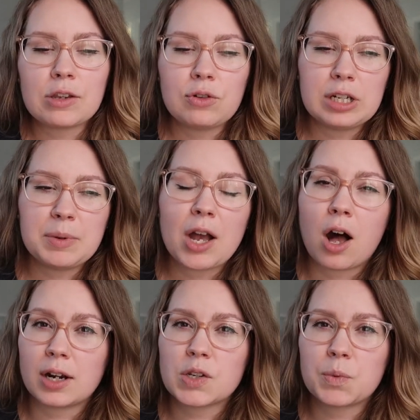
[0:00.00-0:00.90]
that you need to be
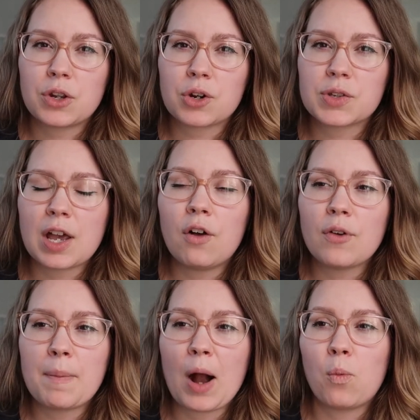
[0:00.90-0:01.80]
honest with yourself
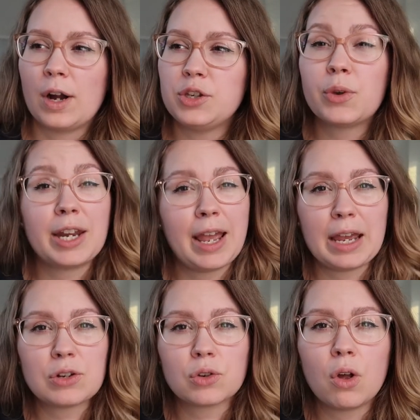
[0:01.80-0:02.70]
about what you can
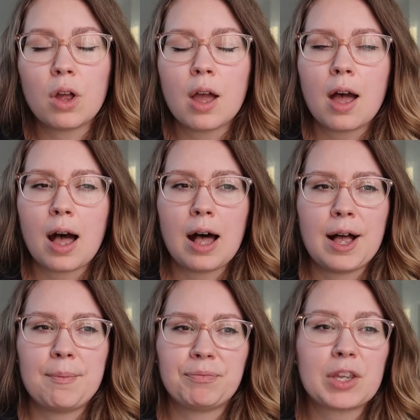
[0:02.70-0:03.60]
handle
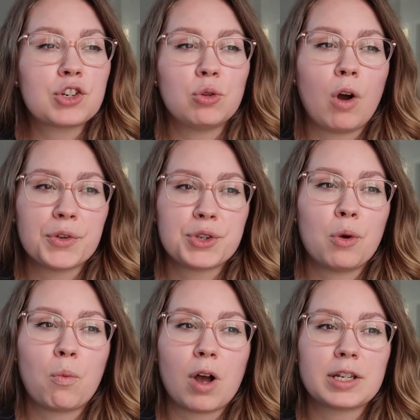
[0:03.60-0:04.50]
because um, you
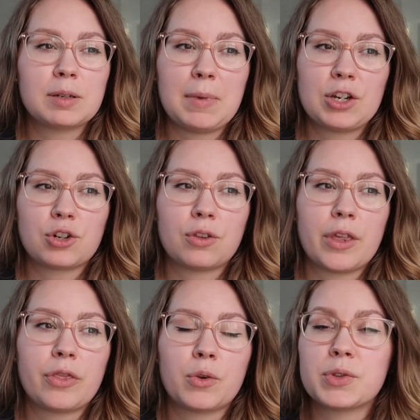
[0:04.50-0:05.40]
also want to make sure
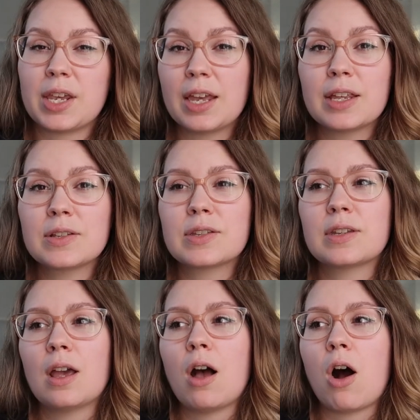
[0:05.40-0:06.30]
that those
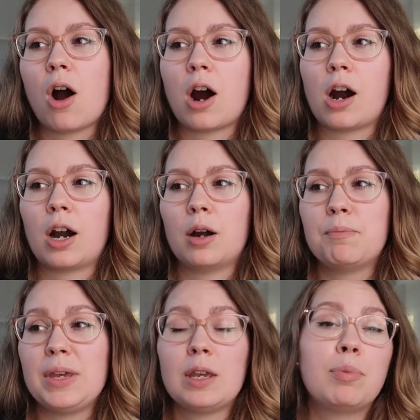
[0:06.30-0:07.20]
kids
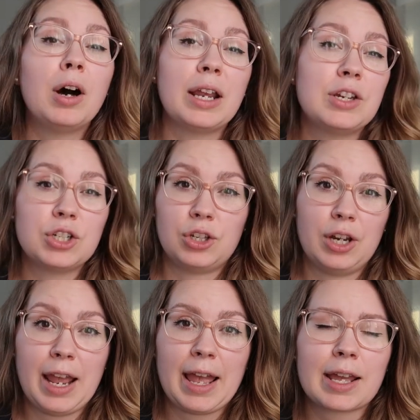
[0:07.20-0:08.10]
are being put into
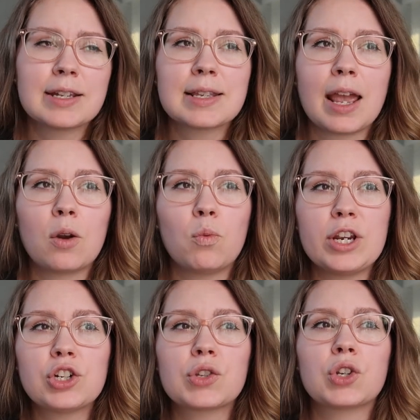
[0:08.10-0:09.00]
good hands and
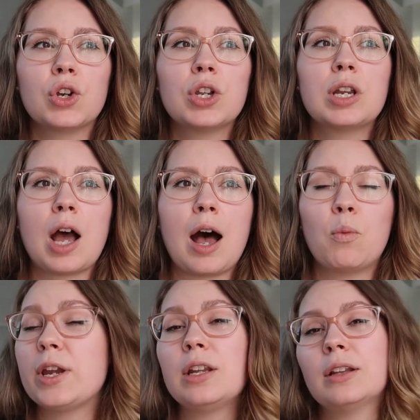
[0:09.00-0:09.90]
we just could
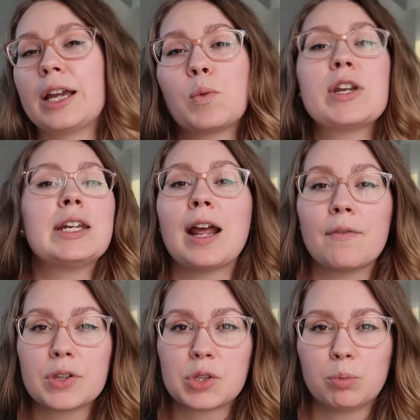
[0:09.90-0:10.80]
not we like we didn't
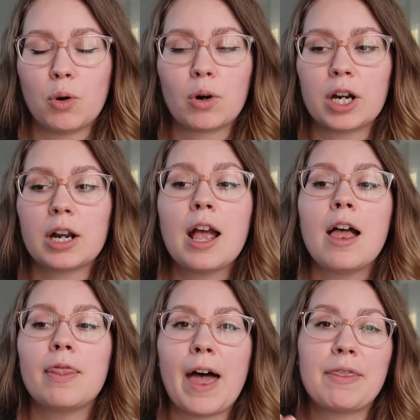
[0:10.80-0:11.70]
have the support
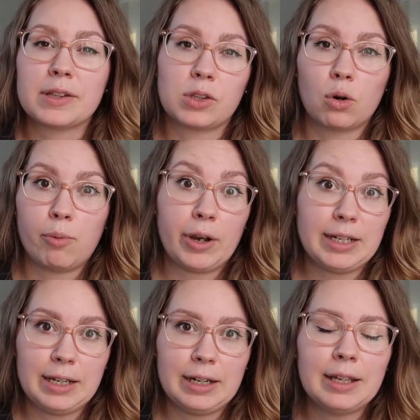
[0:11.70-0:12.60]
that this little boy
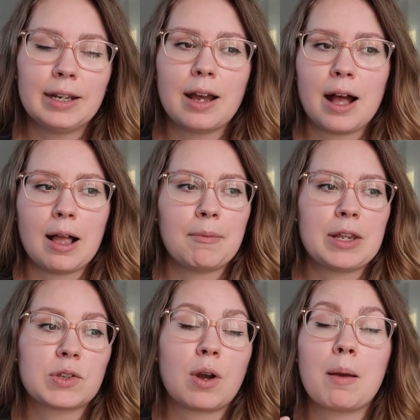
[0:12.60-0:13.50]
needed um,
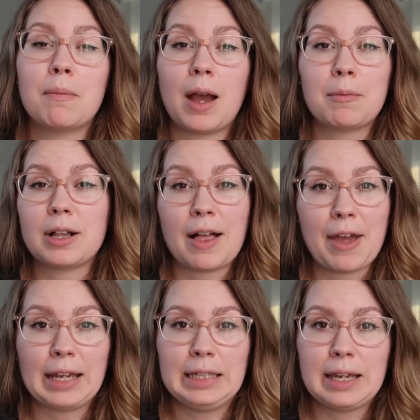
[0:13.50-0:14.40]
and so I'm, I'm glad
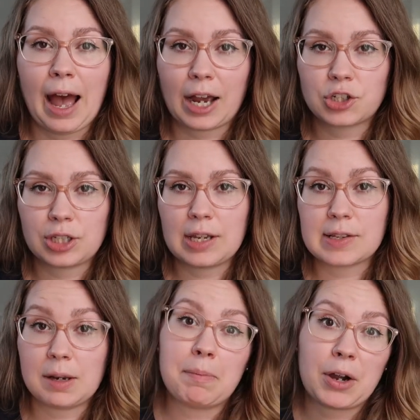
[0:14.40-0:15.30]
that he actually
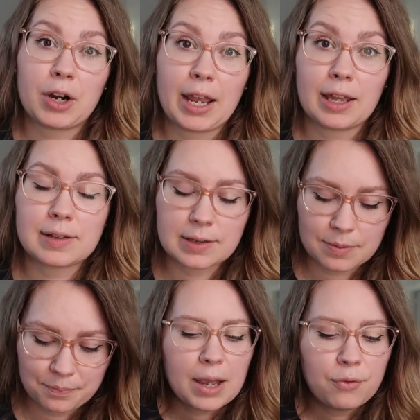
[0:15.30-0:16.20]
is in better
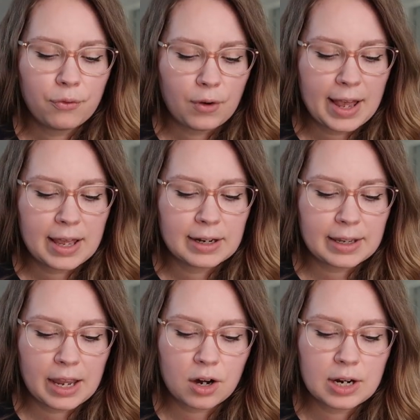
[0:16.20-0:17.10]
hands my friend
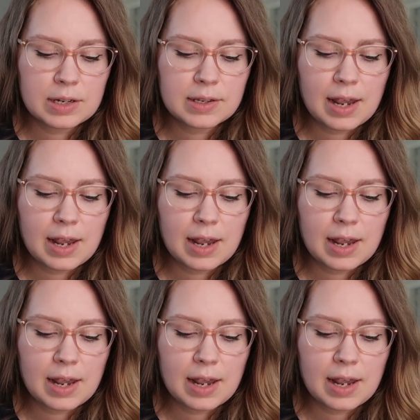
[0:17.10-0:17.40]
Karen